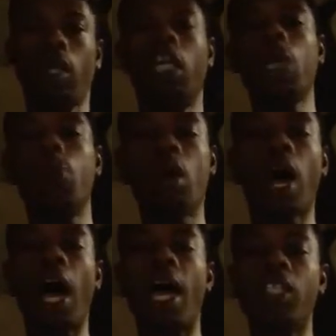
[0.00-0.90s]
Keep your
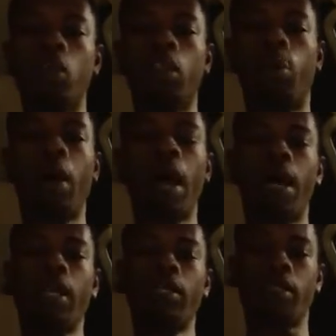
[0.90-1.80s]
eyes on the
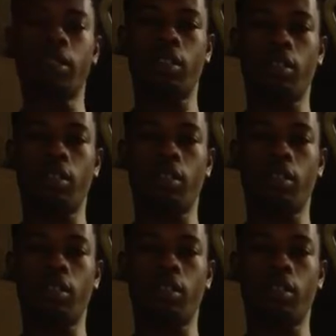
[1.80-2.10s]
prize.